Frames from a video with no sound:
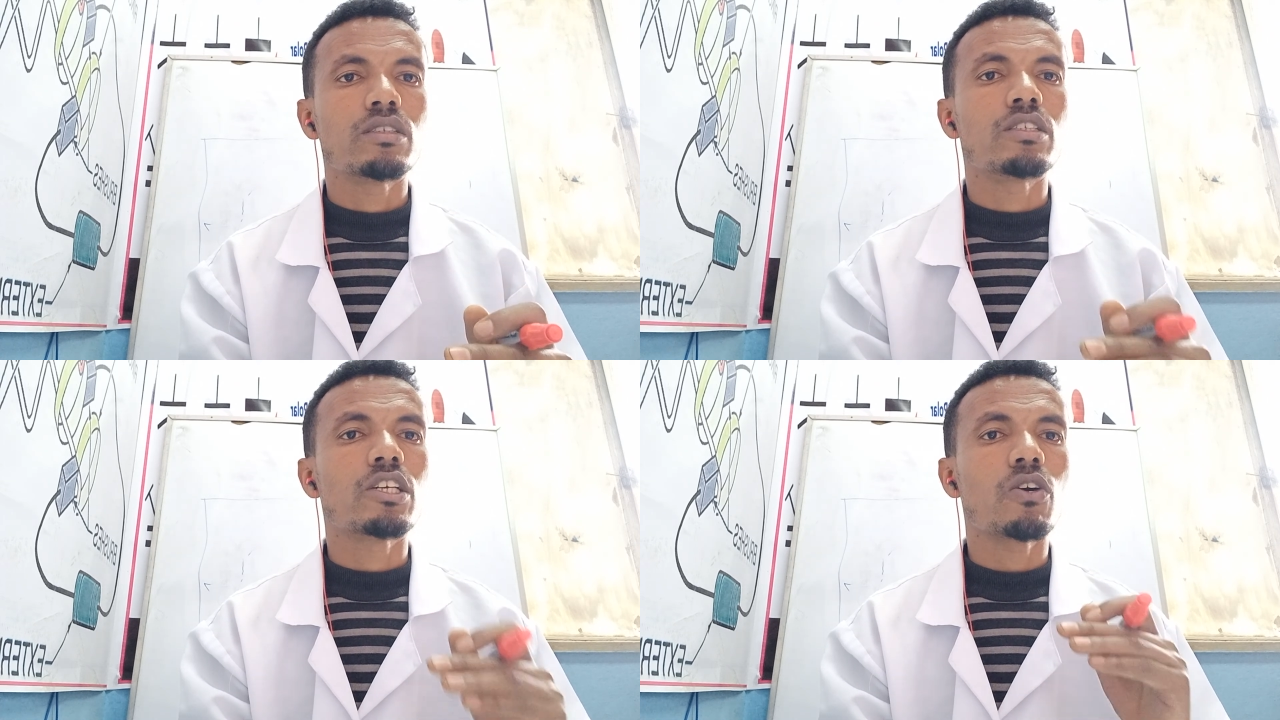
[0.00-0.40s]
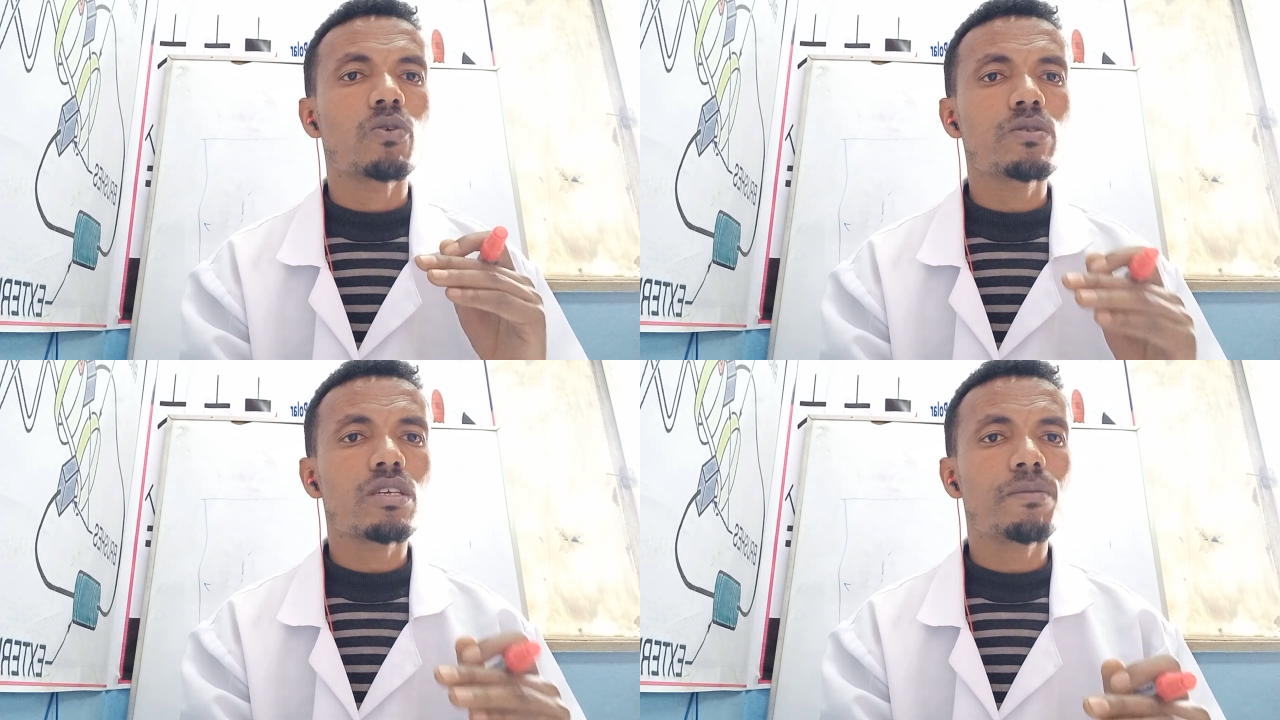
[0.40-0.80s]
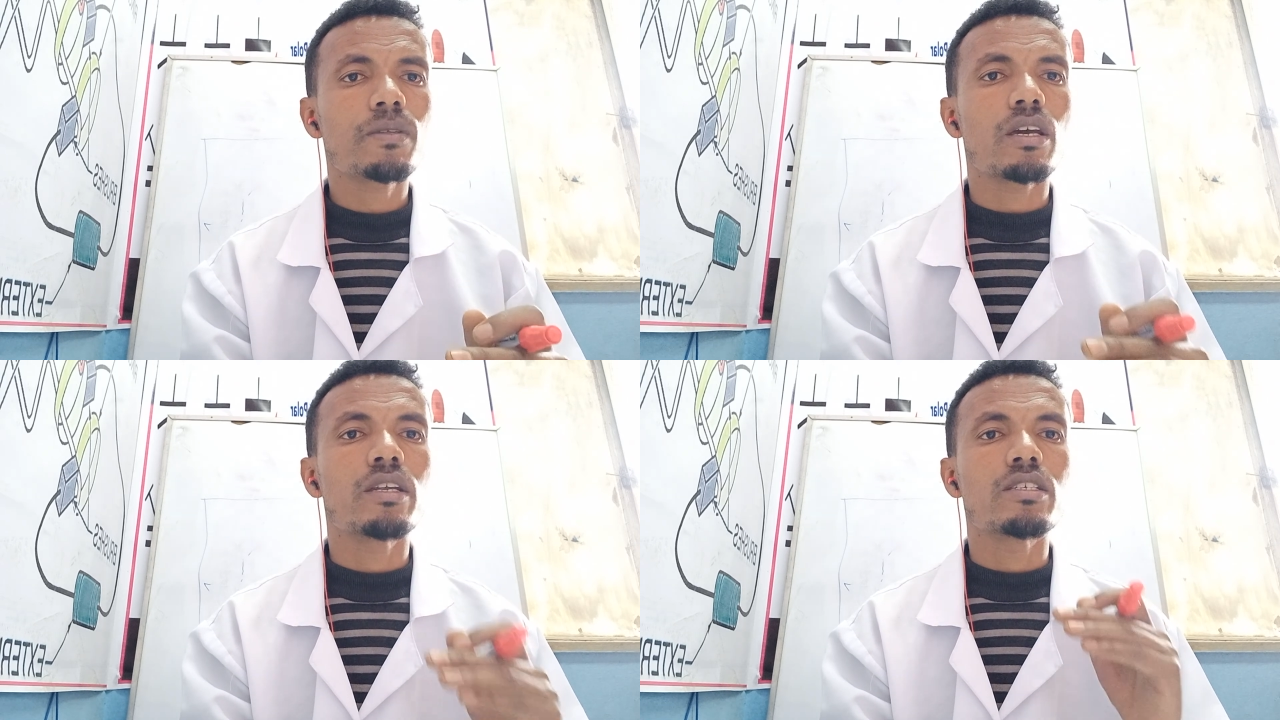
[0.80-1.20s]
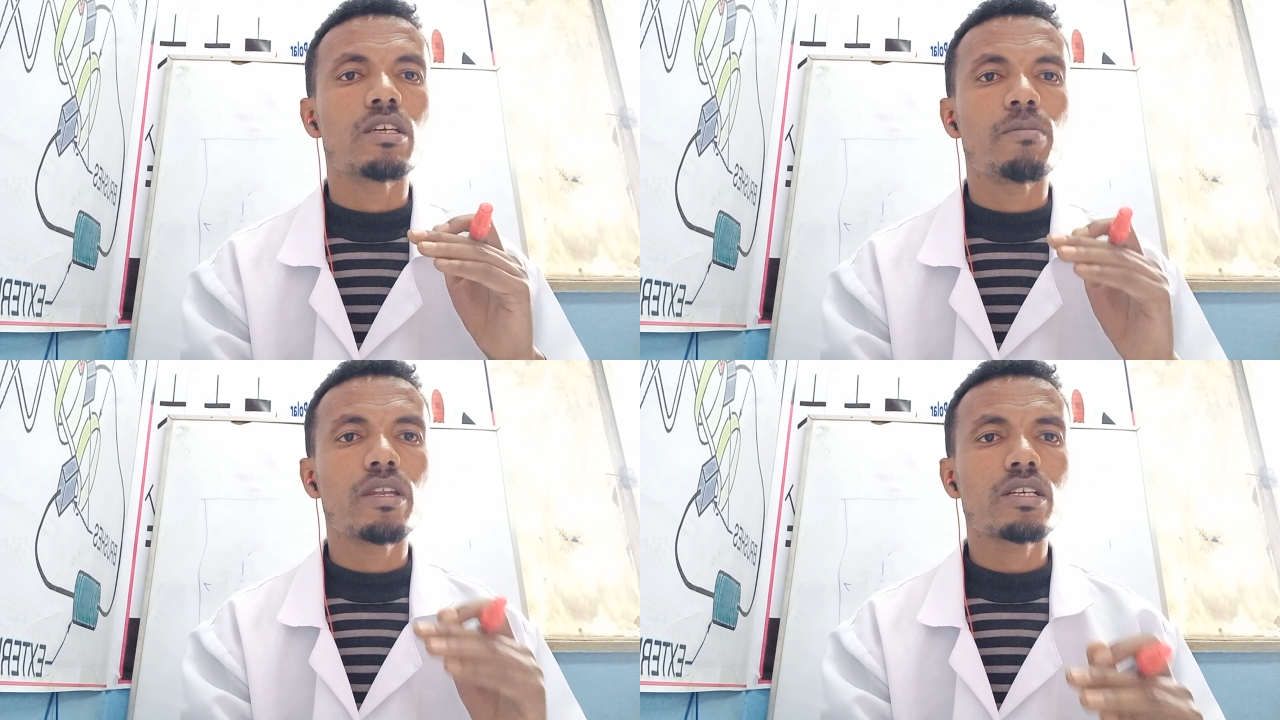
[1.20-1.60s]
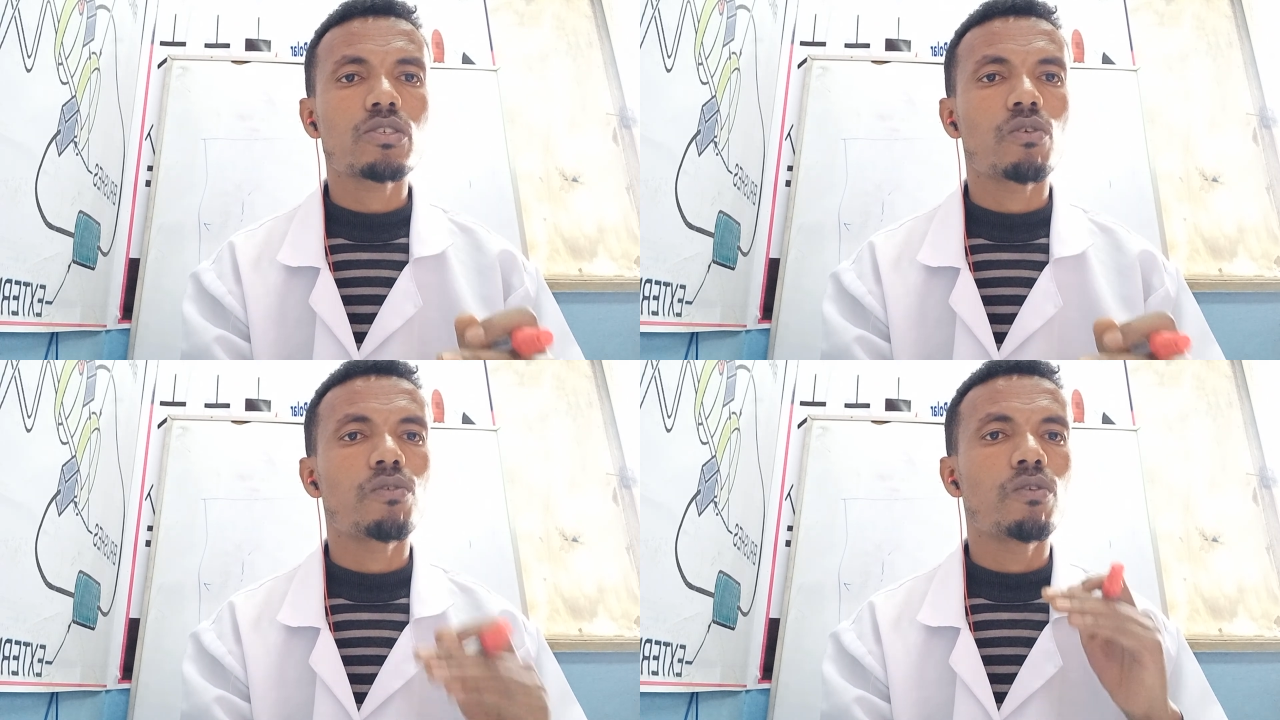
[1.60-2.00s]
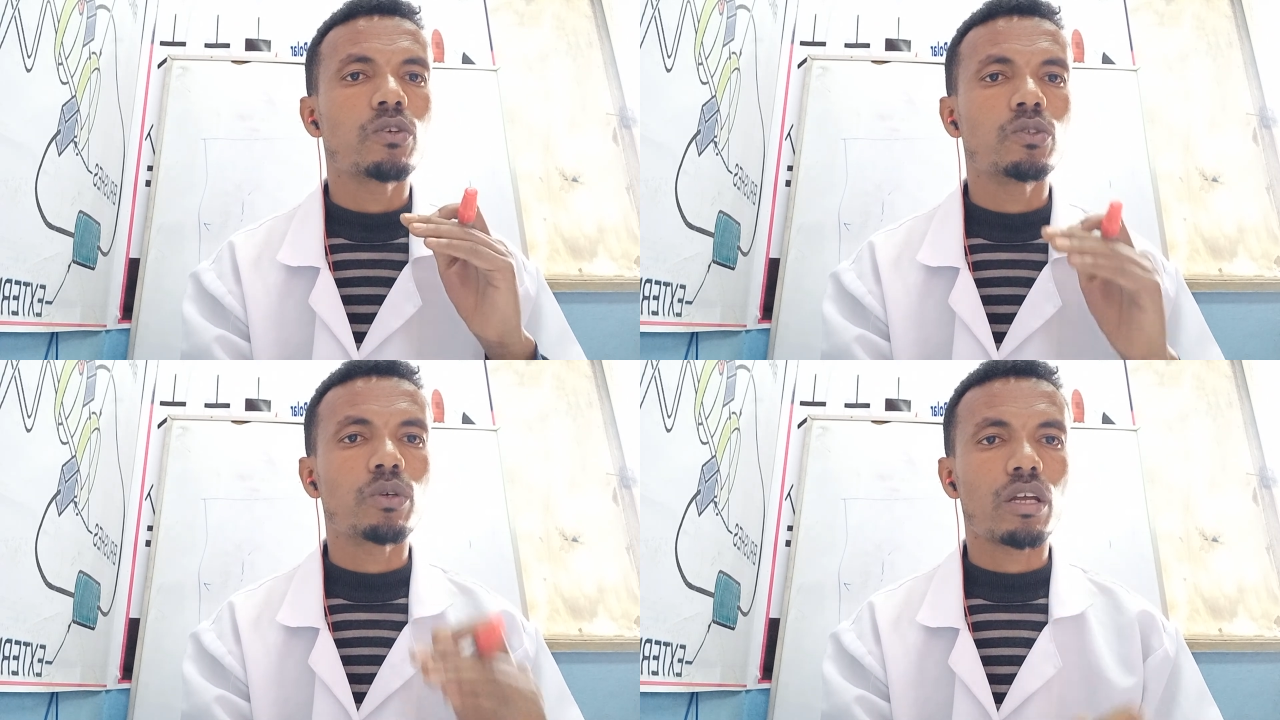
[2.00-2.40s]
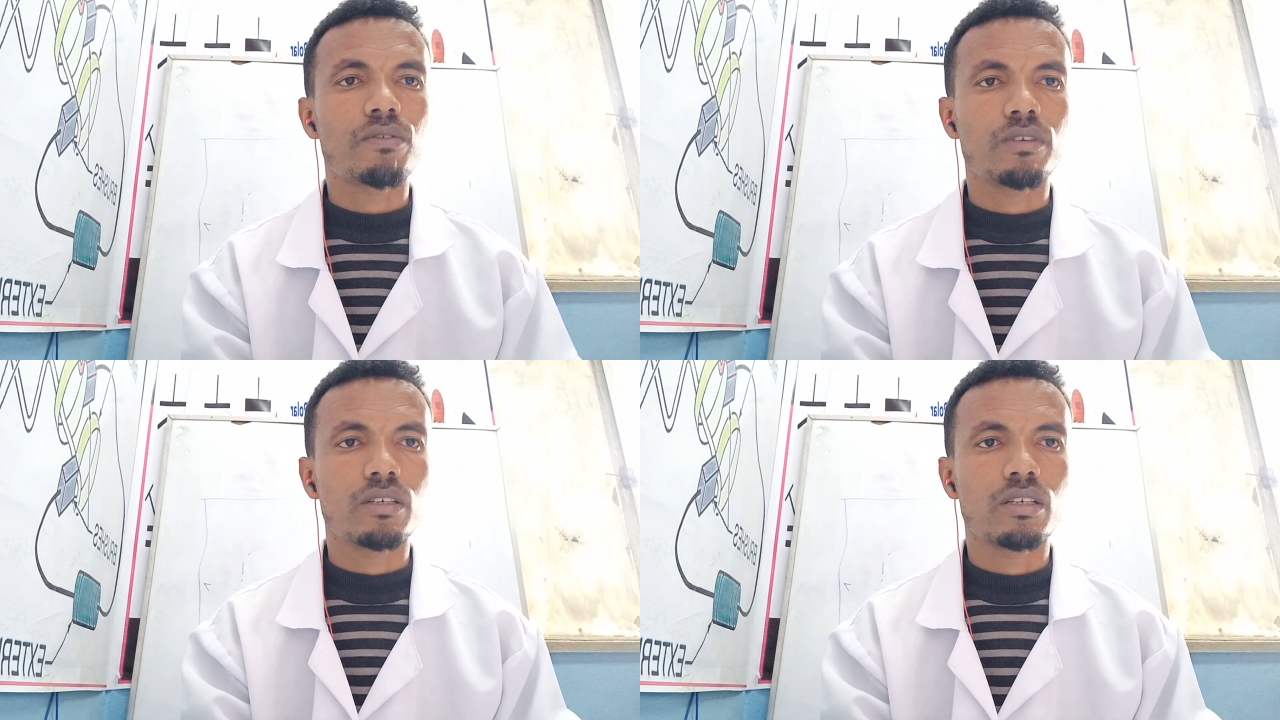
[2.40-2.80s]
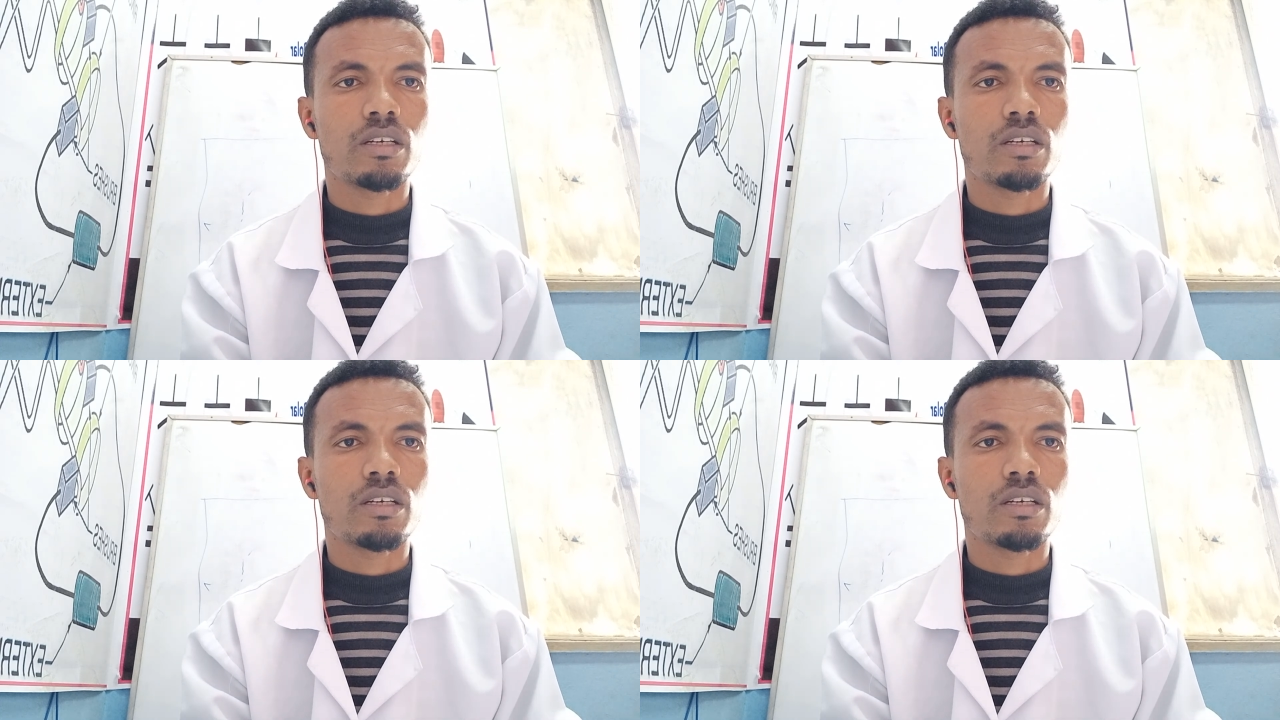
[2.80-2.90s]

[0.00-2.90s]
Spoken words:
the concept and the meanings of geography.